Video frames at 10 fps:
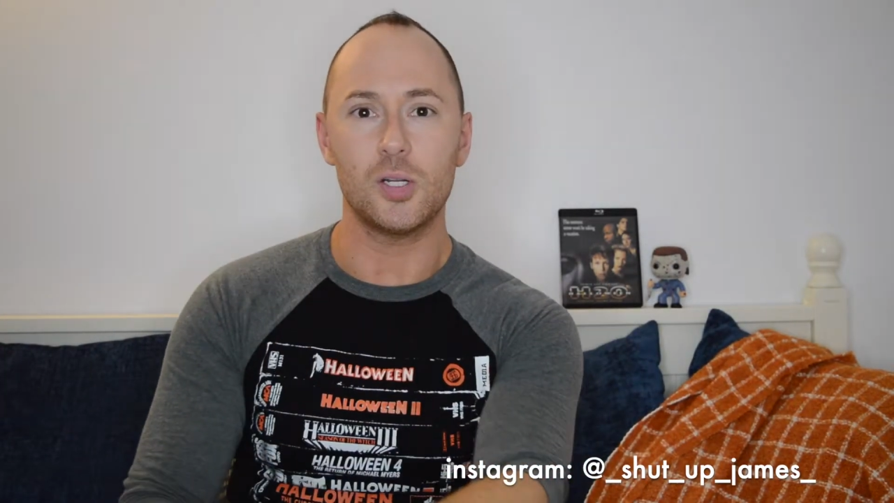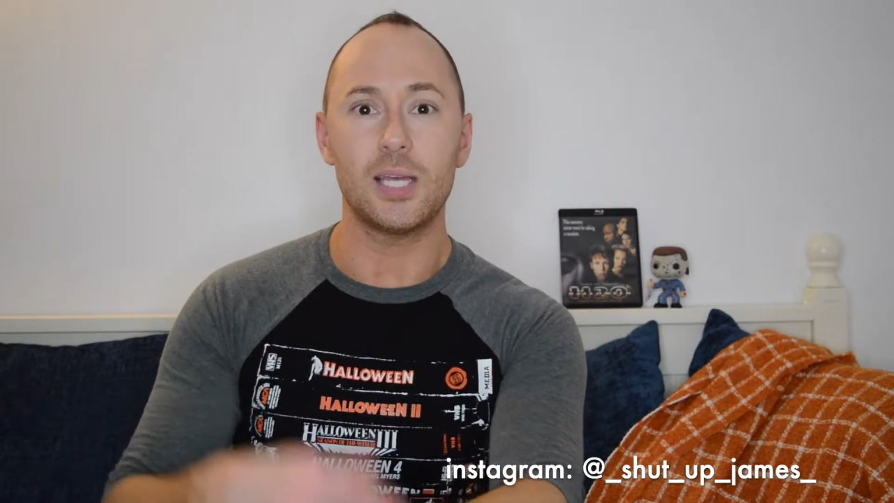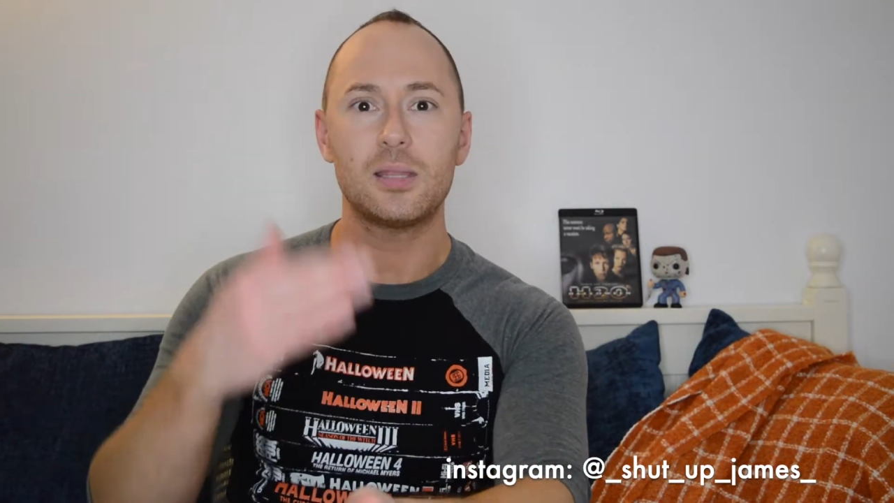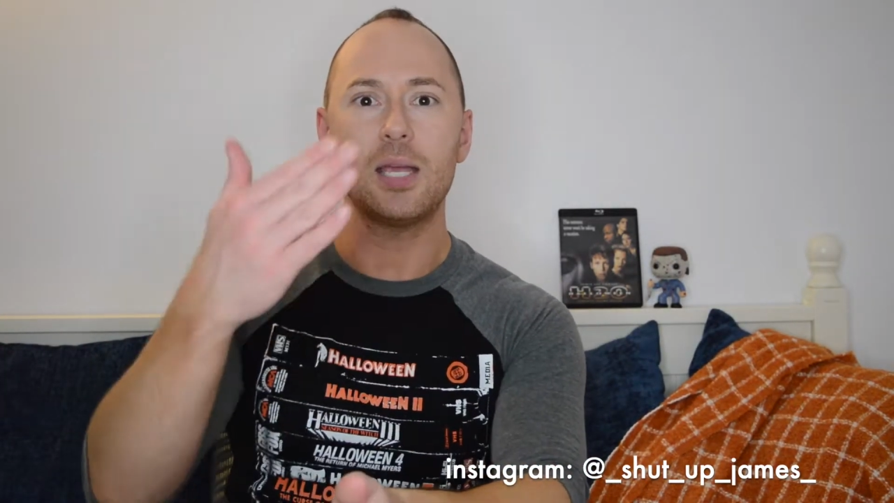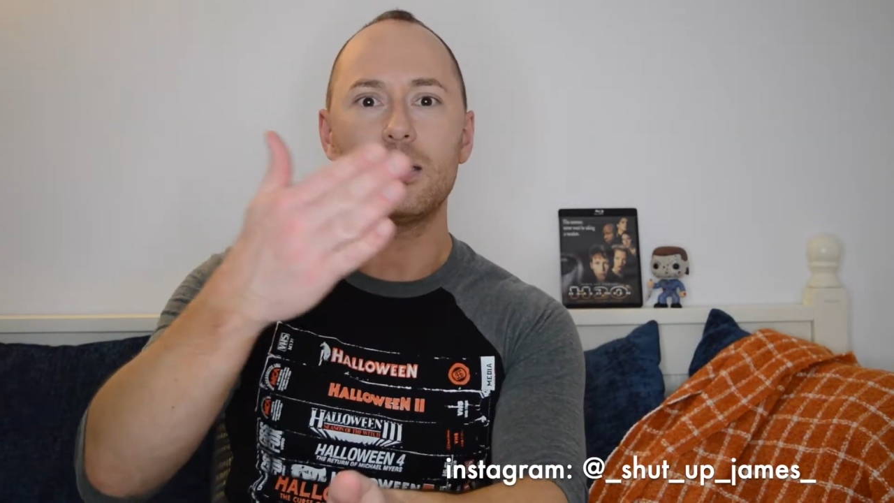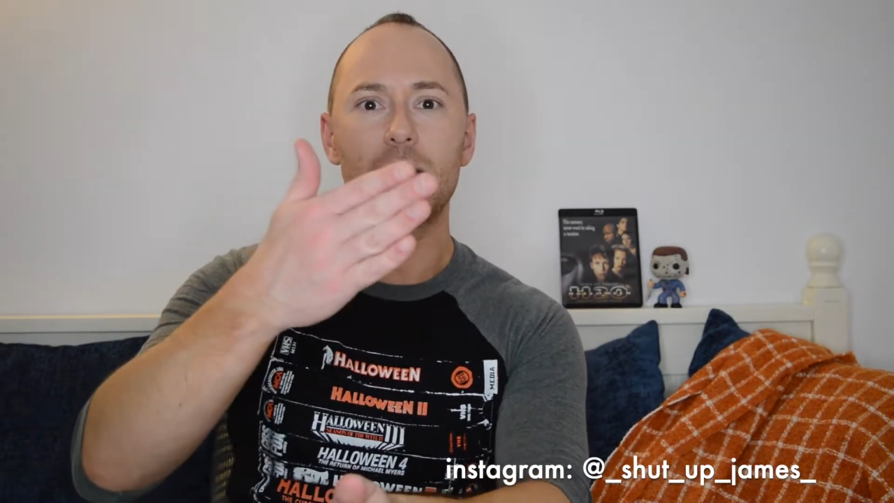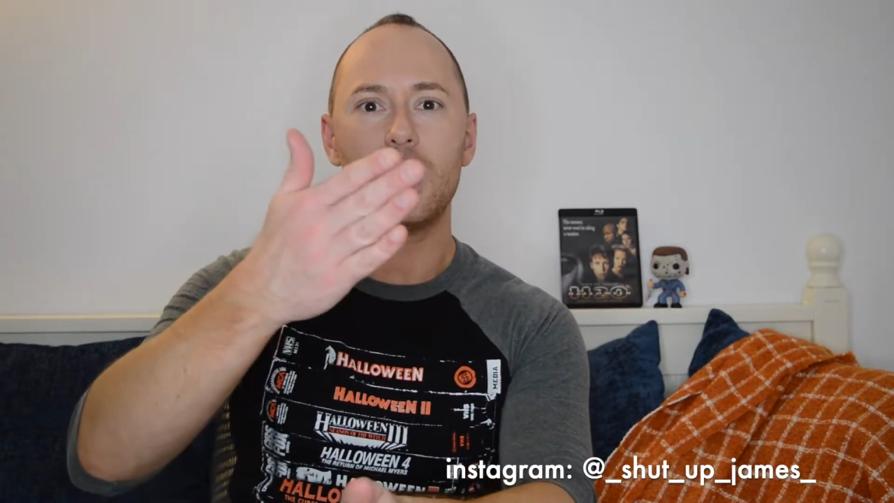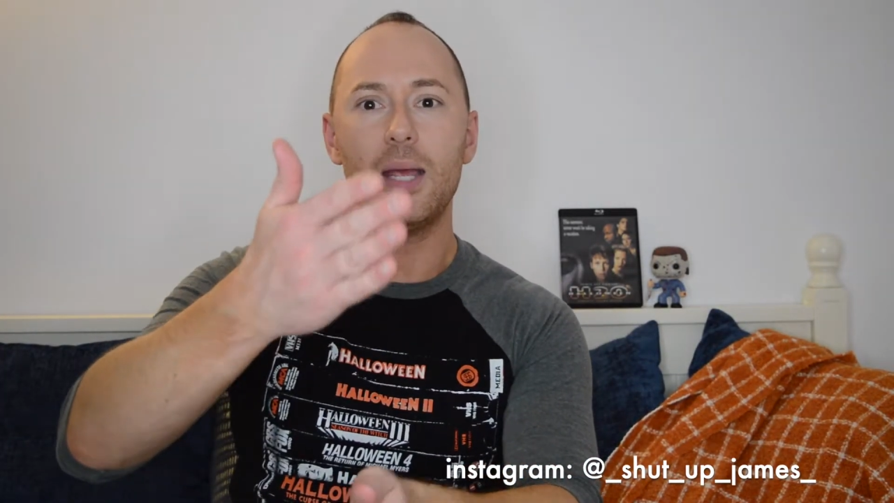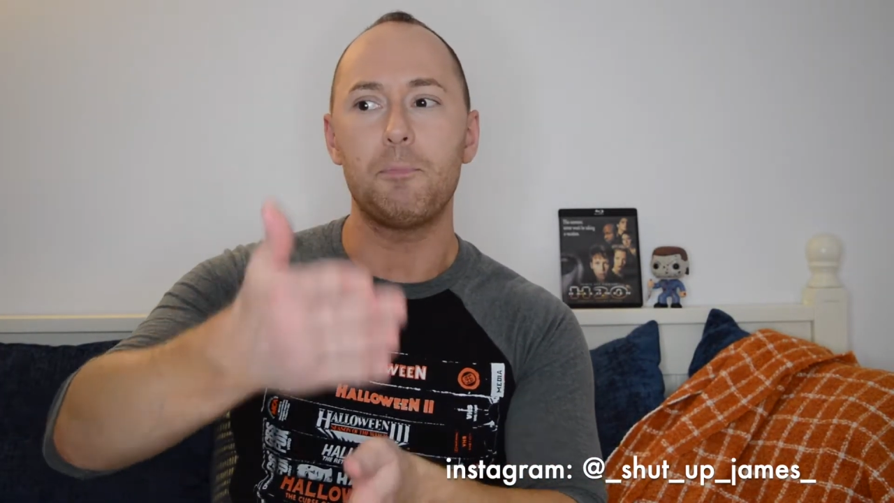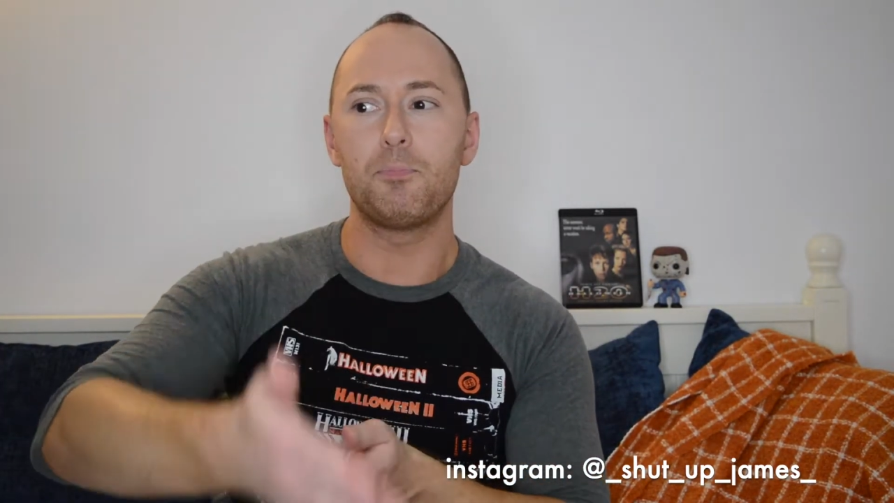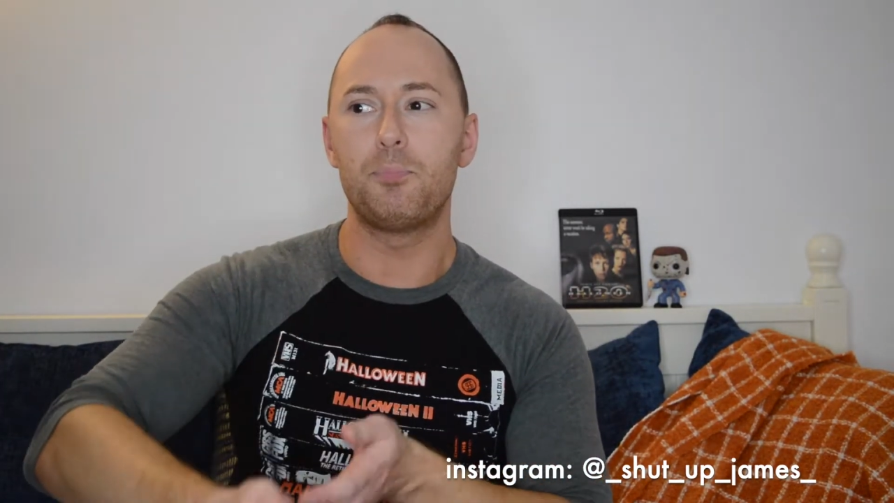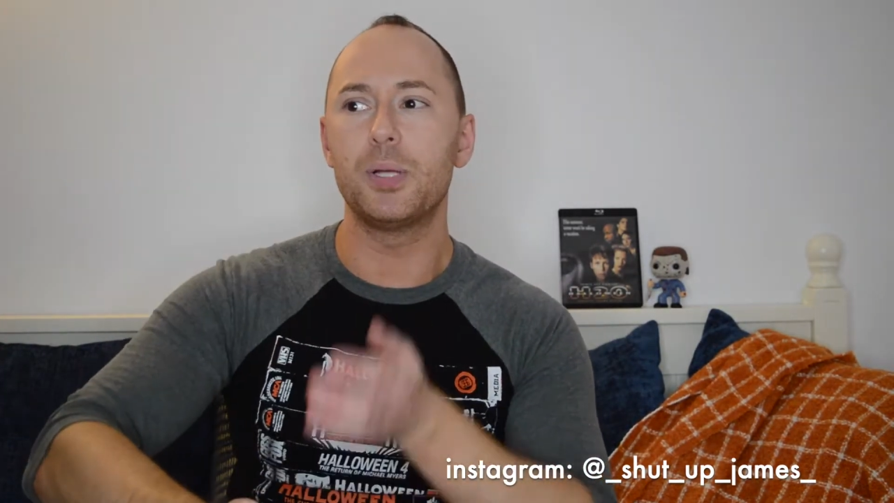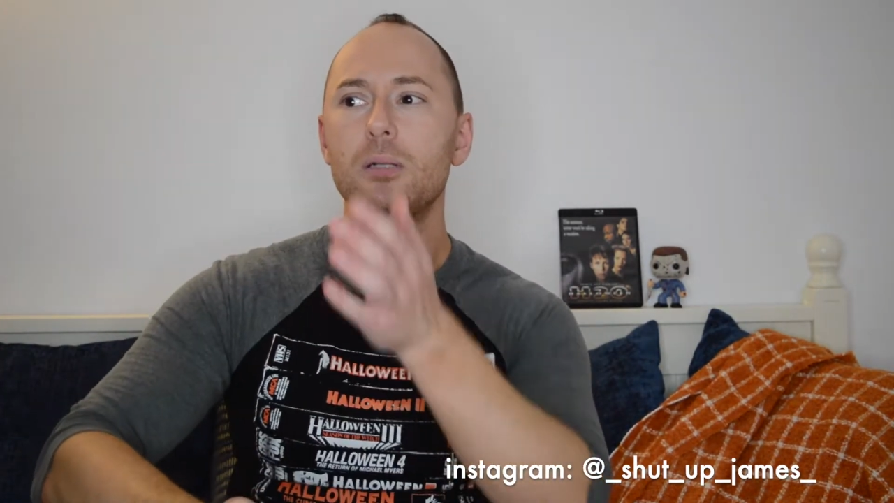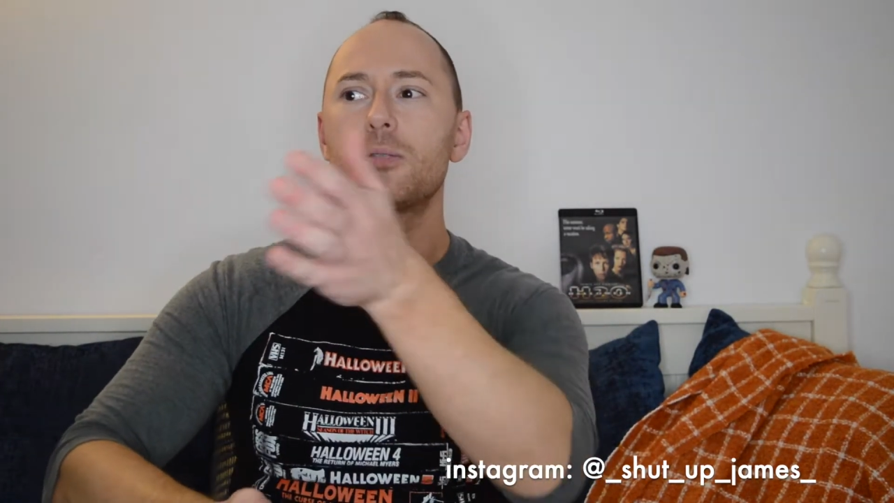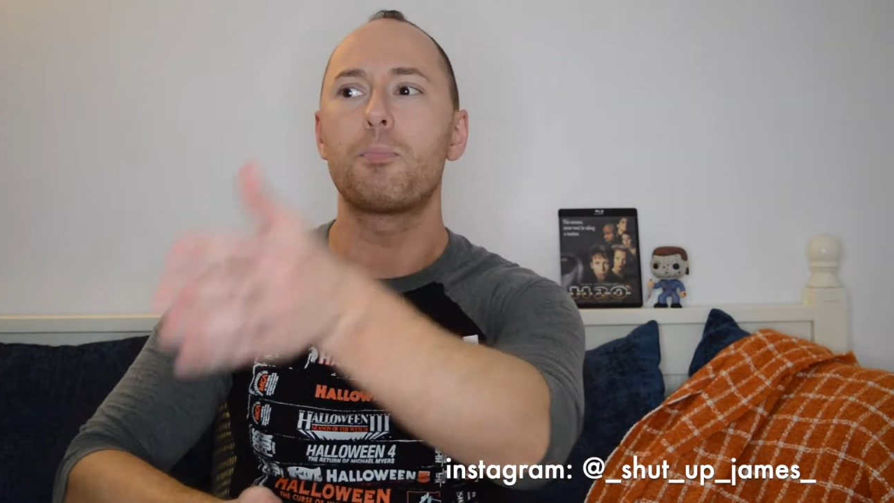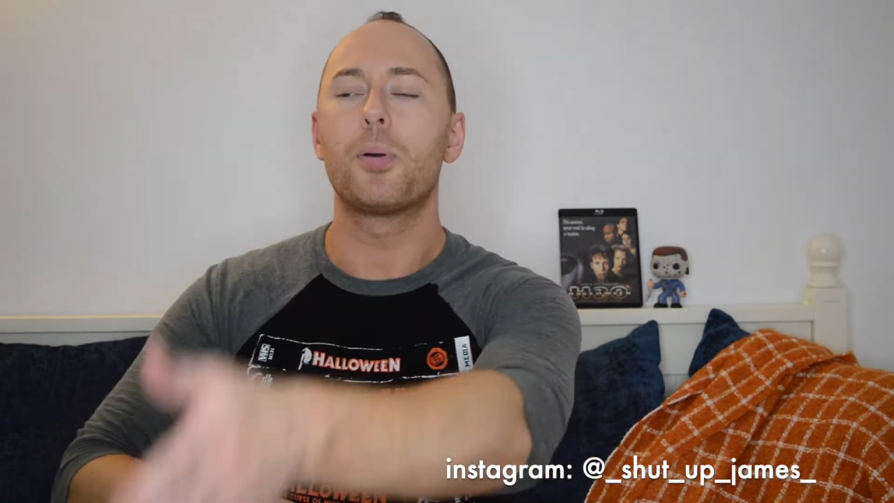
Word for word: Like they it built